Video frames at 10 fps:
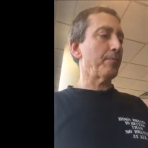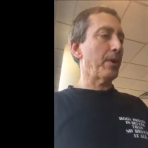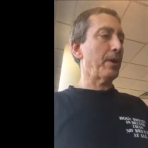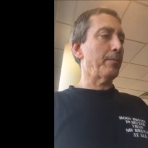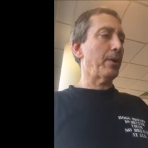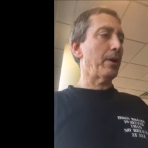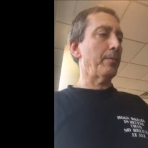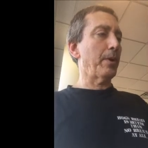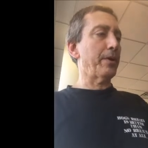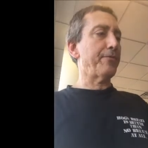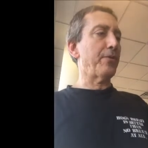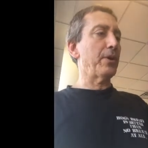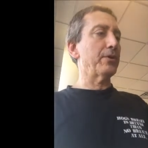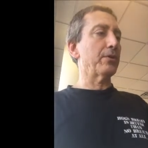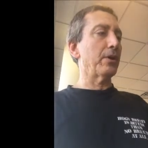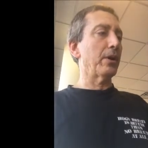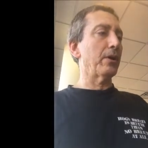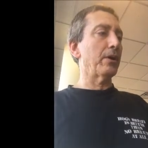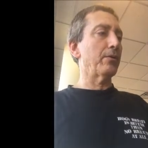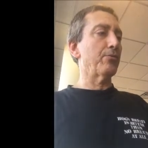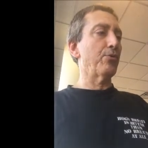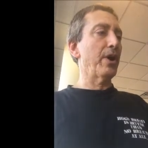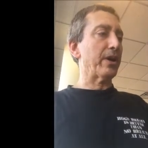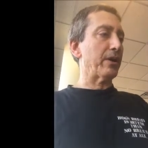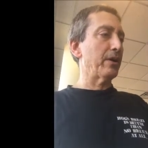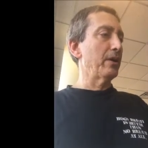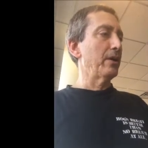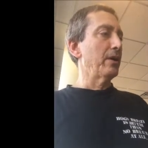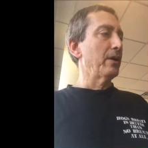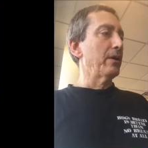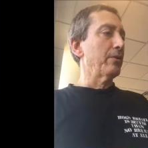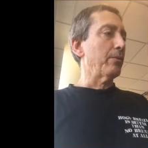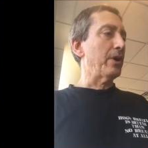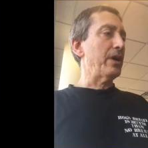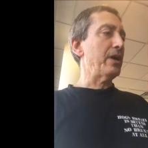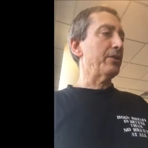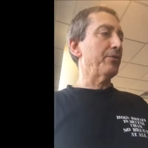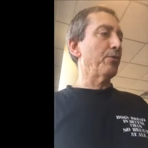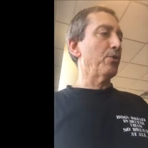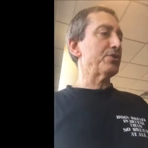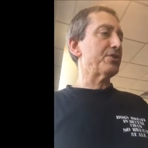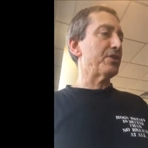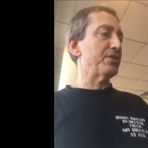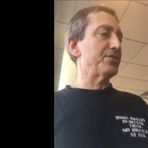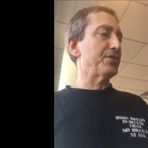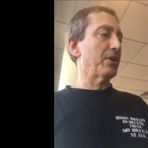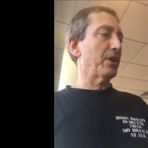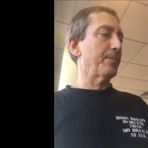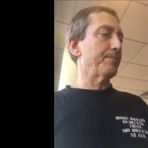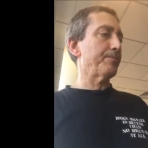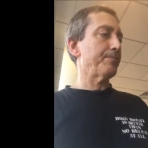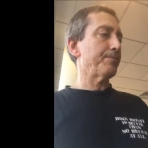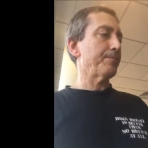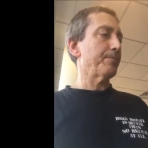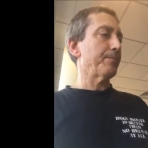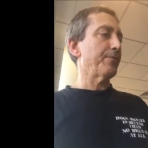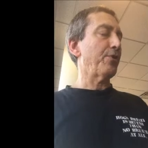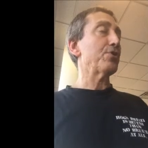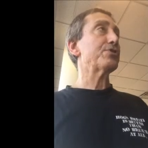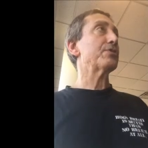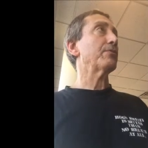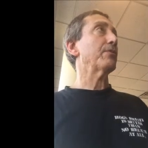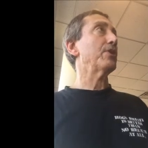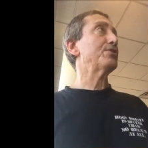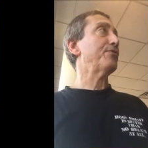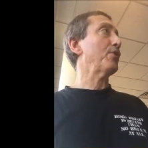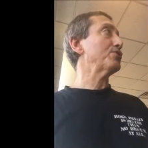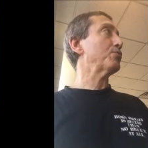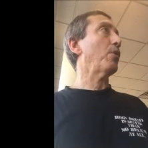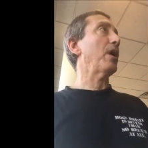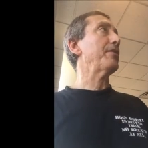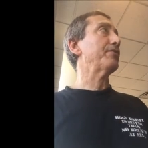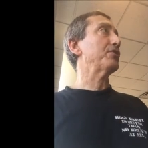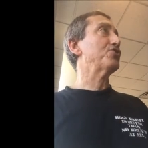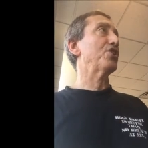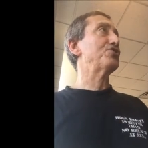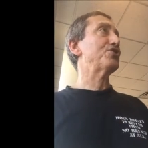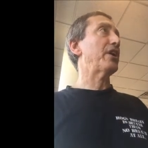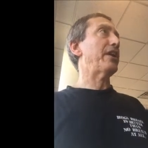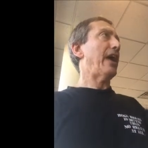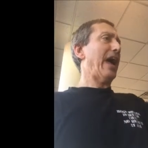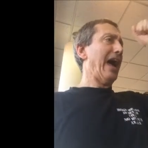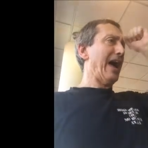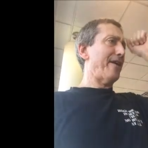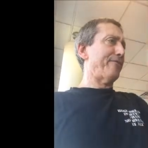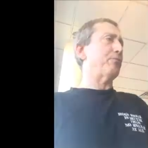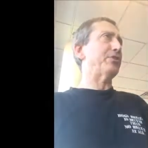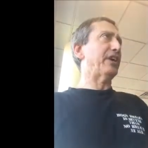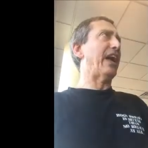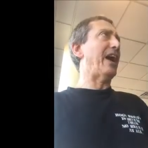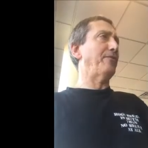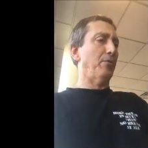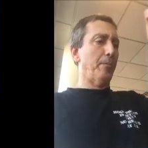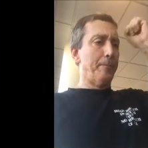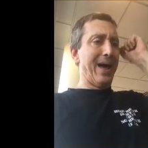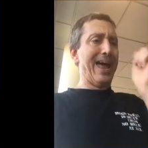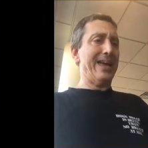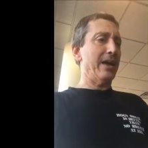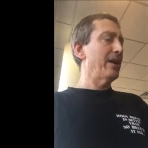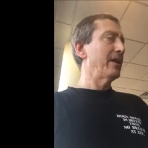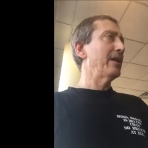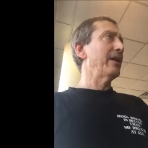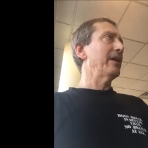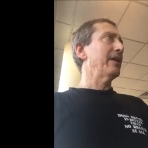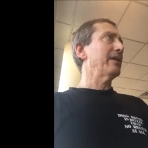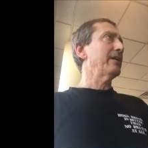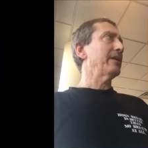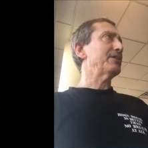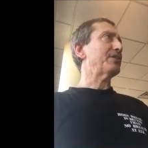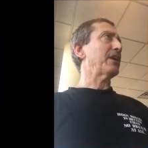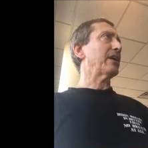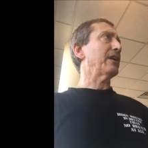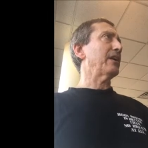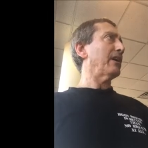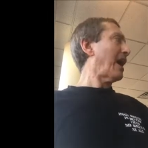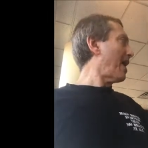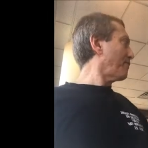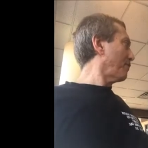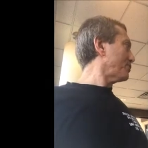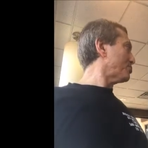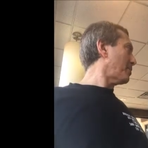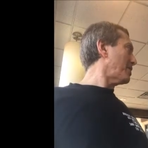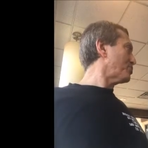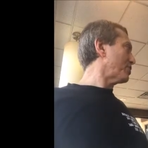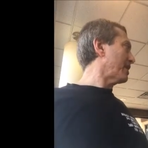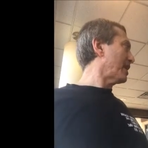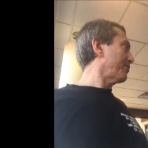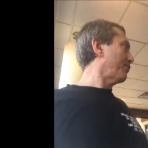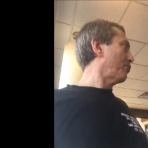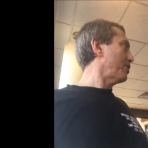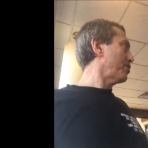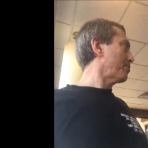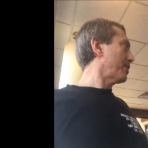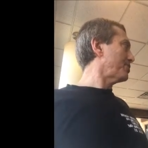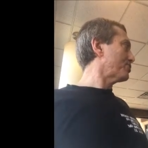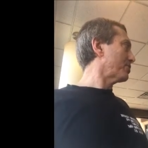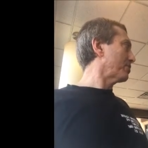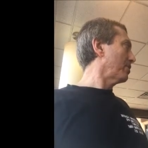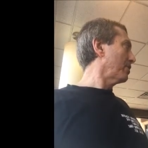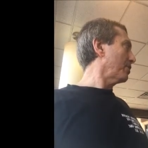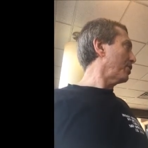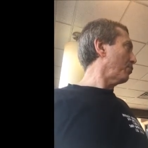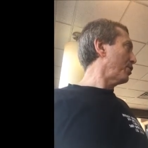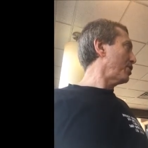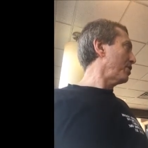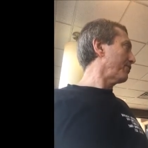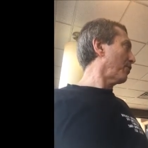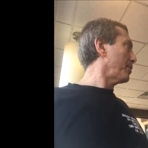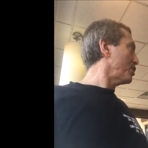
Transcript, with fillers: my, my, my friend uh, Rick, when he divorced his um, first his first wife, the judge said half with the gavel, bang. It's like half of his pension. He had a 40-year pension he, from